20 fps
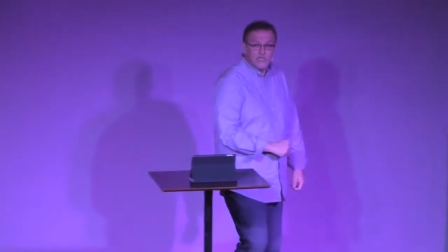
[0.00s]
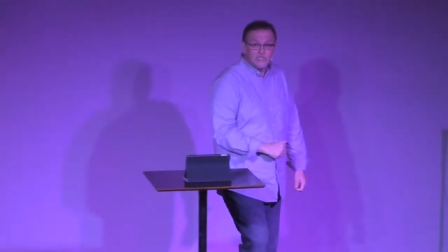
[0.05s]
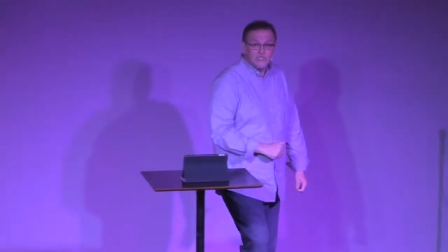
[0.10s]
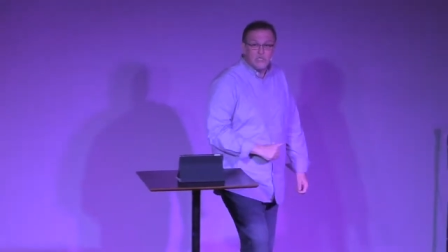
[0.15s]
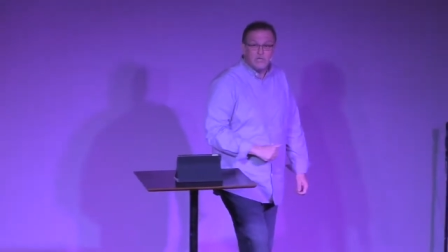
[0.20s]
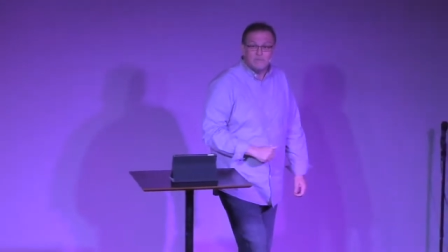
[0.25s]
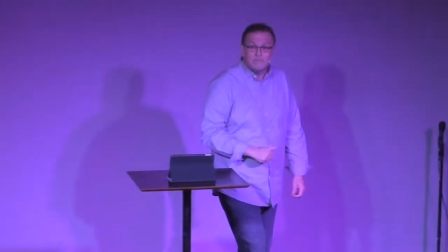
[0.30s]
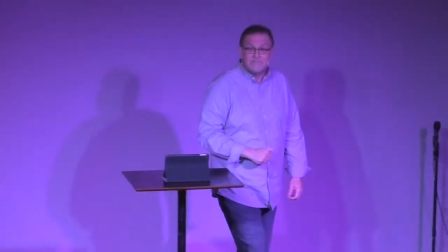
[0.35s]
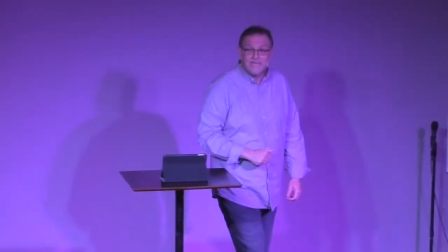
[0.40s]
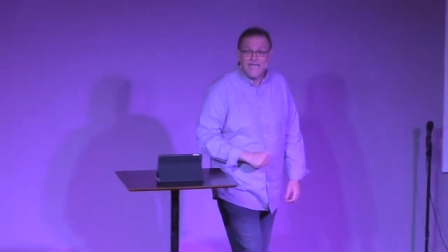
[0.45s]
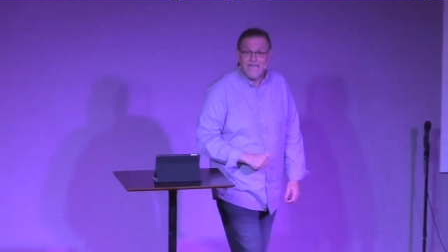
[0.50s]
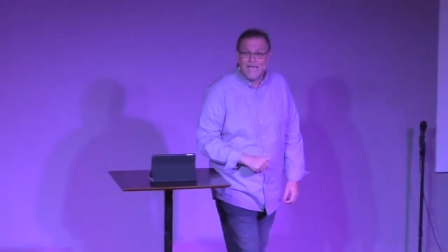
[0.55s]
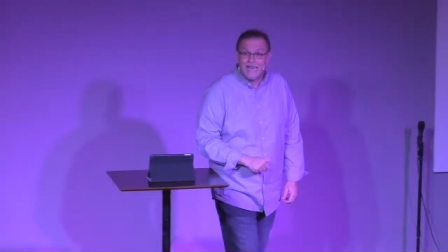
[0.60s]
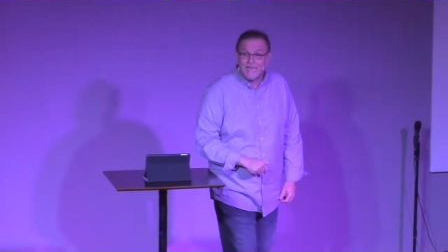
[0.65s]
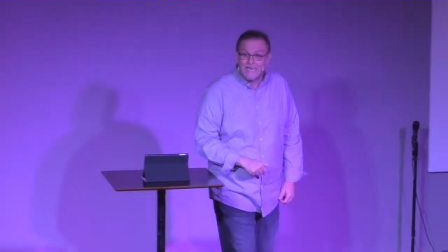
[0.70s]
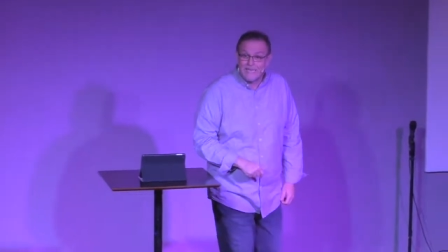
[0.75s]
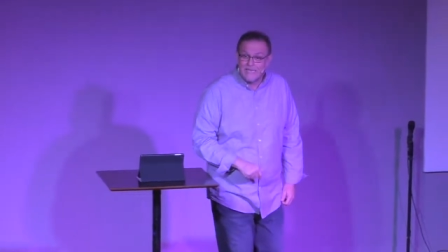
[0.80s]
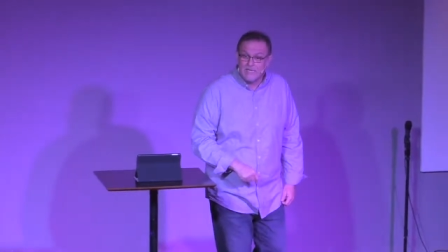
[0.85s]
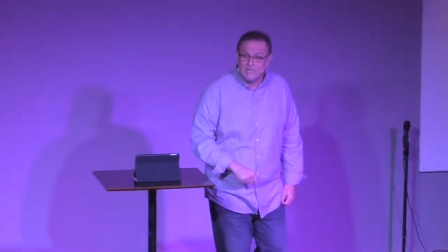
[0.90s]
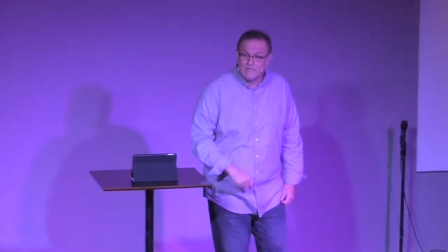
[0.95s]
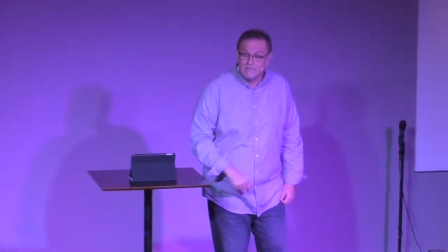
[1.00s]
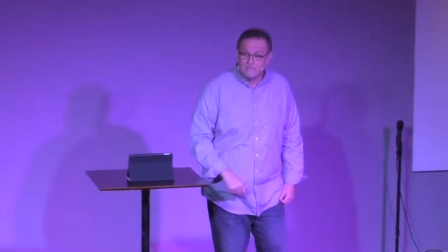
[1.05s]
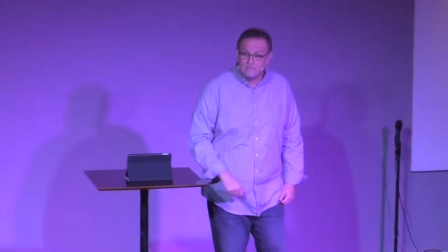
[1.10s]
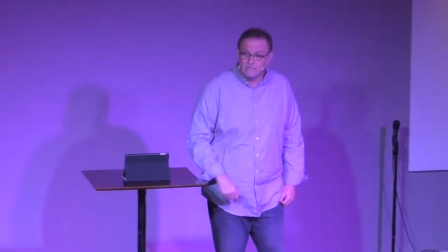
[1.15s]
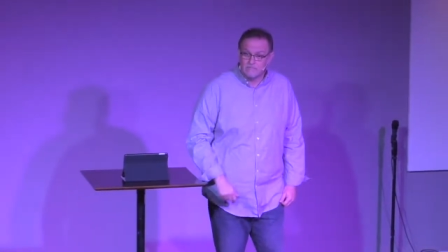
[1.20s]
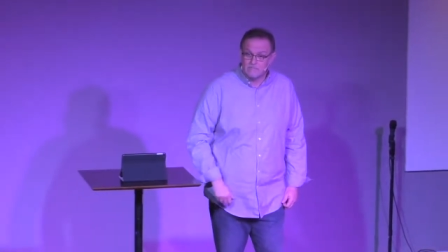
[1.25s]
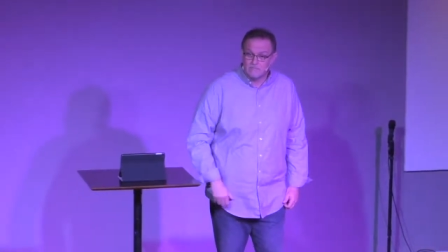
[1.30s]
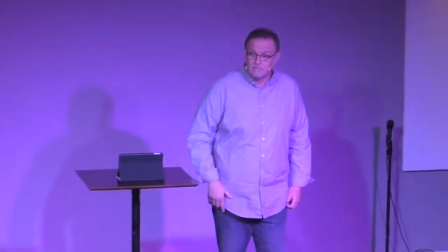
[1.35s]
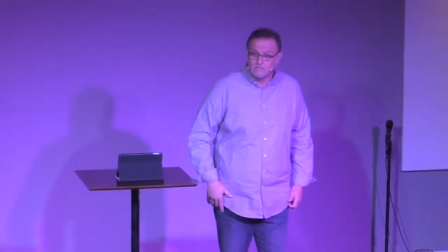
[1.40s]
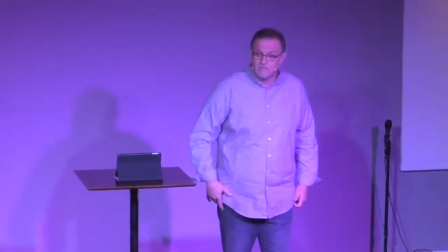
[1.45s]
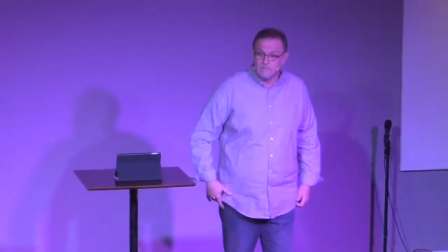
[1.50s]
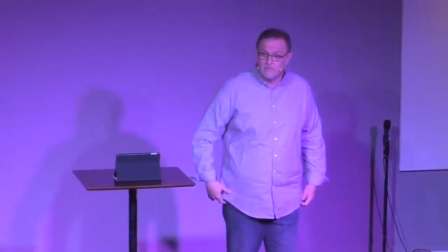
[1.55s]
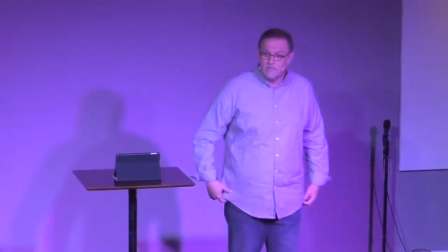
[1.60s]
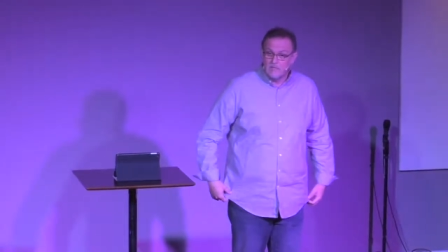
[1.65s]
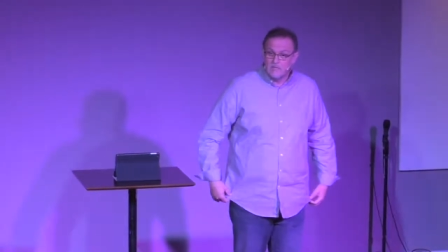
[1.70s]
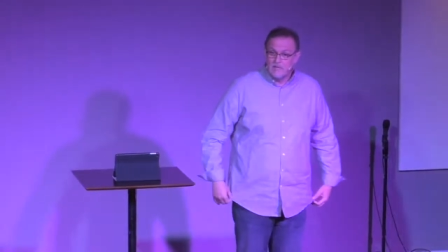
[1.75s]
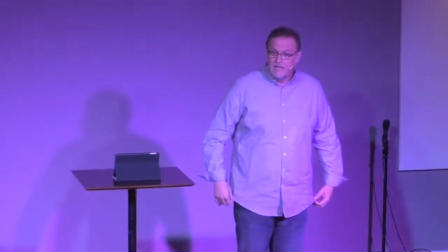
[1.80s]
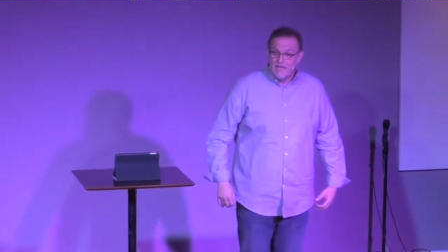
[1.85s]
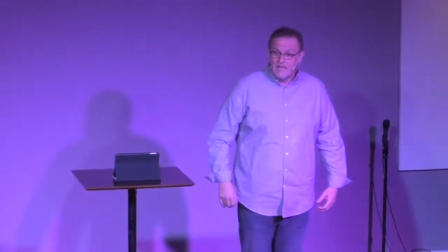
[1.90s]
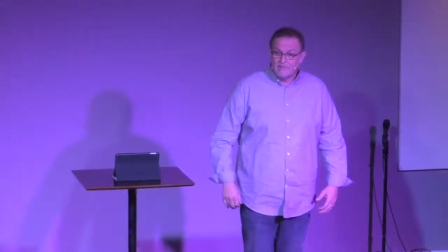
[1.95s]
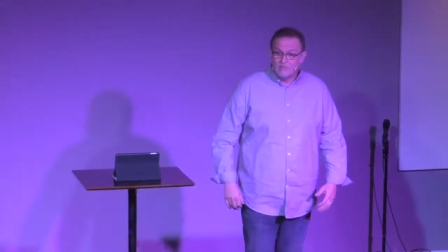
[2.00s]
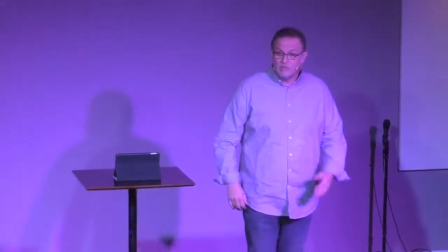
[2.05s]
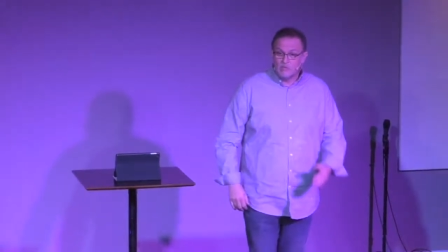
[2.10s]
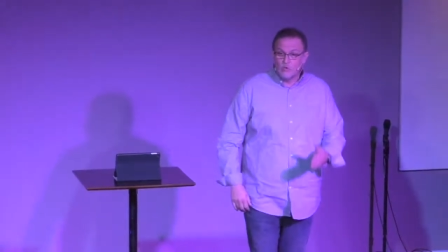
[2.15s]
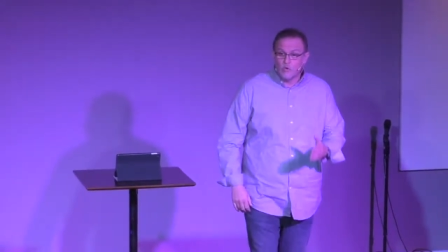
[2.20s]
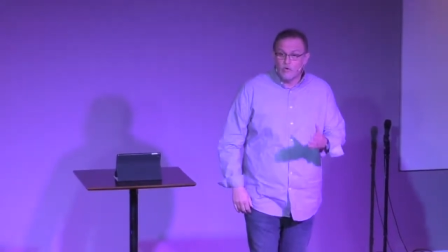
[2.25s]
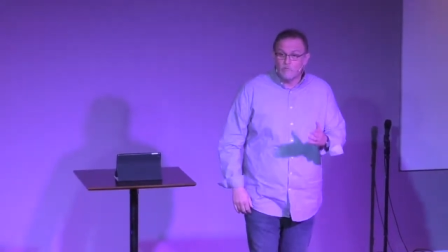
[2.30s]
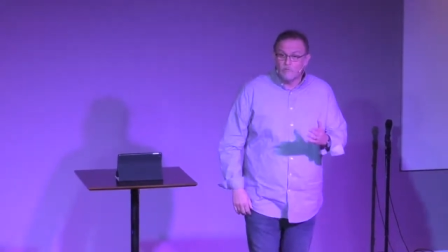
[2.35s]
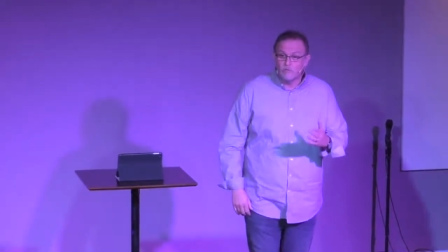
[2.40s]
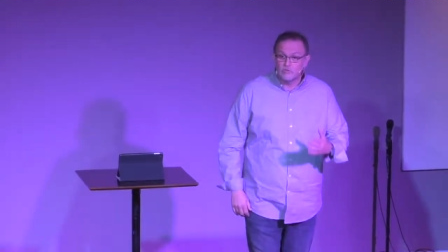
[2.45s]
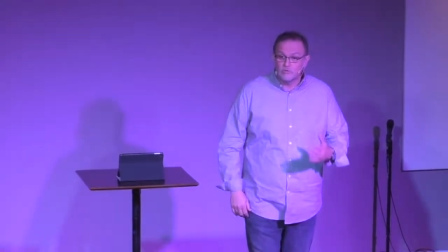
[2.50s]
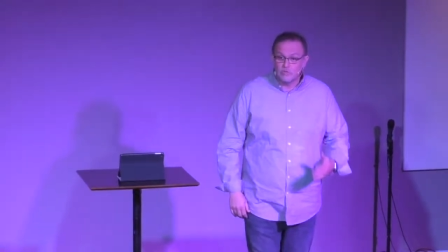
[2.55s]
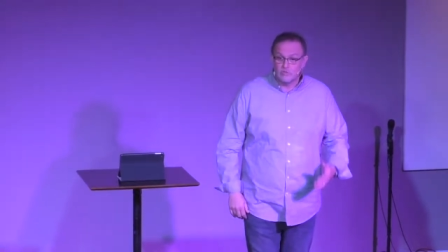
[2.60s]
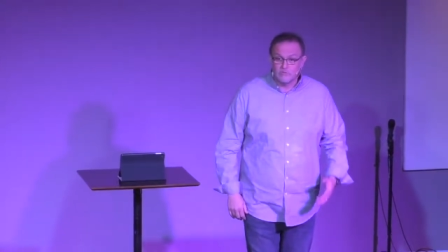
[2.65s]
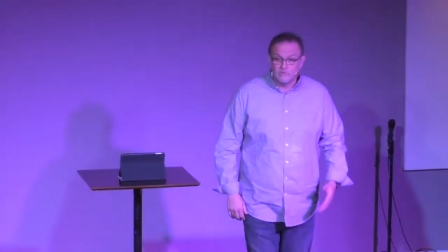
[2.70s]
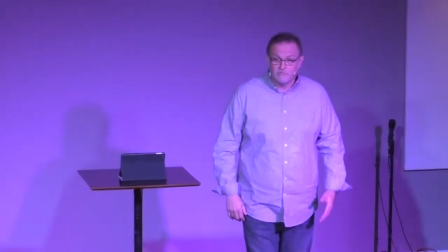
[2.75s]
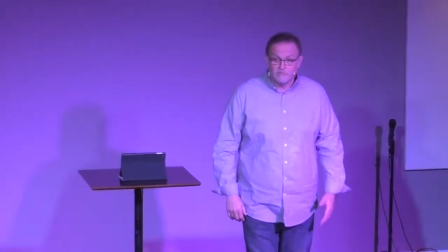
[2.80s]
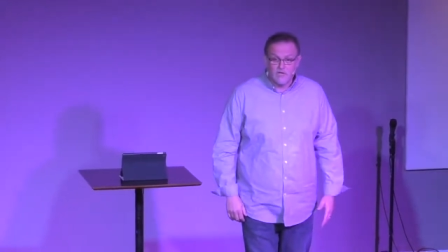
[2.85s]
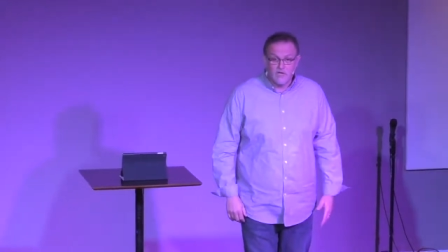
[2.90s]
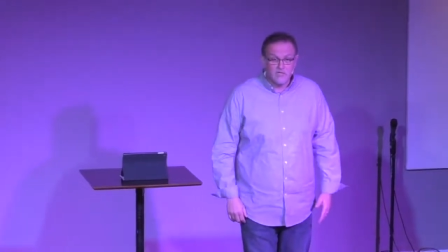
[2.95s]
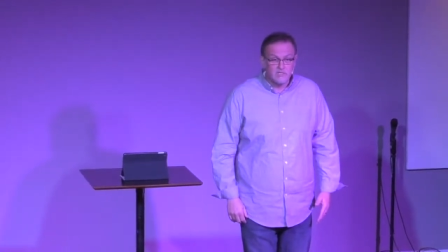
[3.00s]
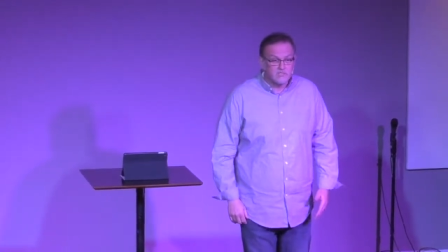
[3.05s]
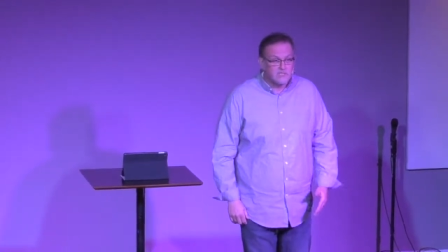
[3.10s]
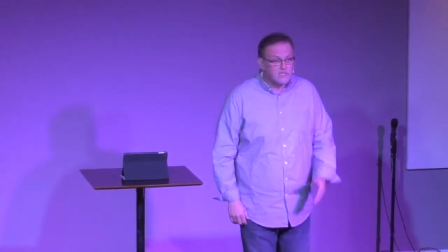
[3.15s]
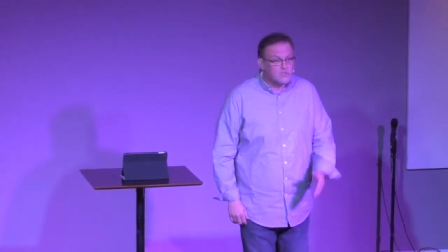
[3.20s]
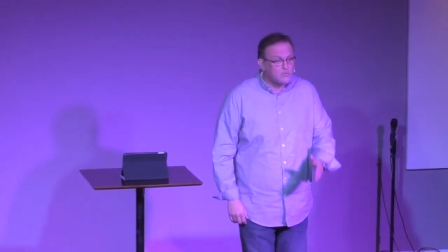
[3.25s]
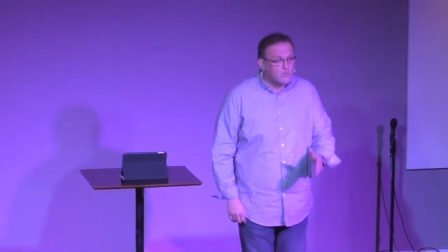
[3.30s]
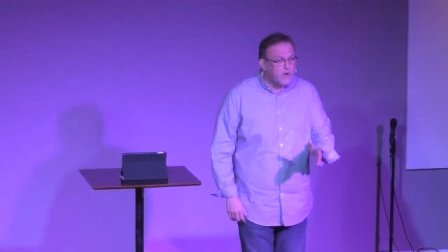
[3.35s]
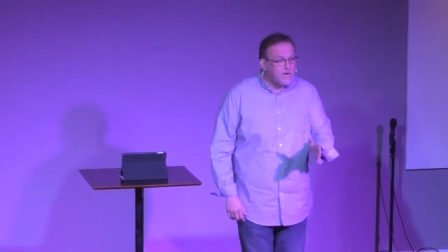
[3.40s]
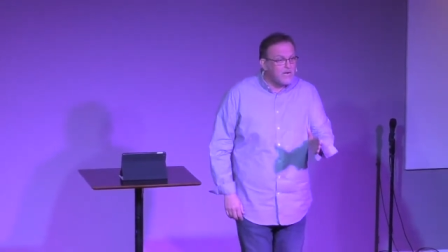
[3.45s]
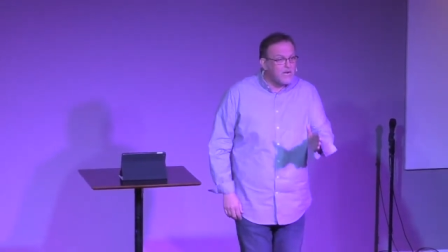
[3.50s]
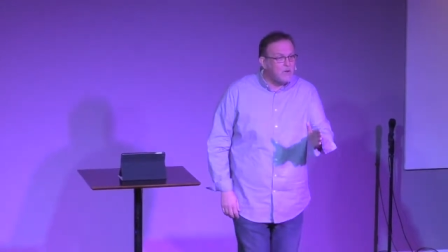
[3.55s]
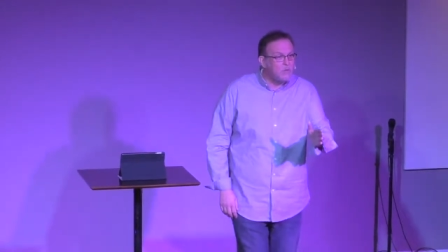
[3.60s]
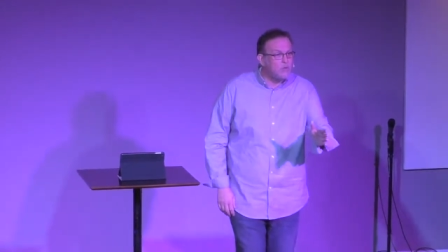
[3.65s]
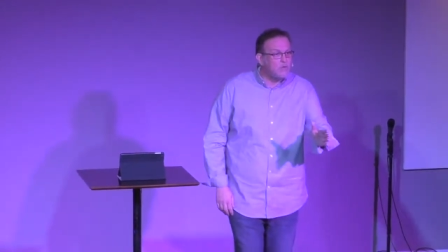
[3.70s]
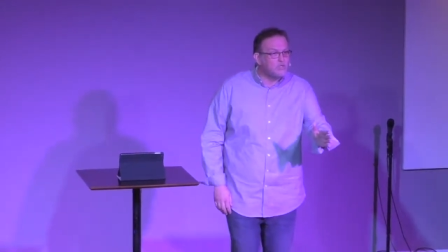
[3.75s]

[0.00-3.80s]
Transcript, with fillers: Jim Talley at the Doraville Church of God said, Dwayne, I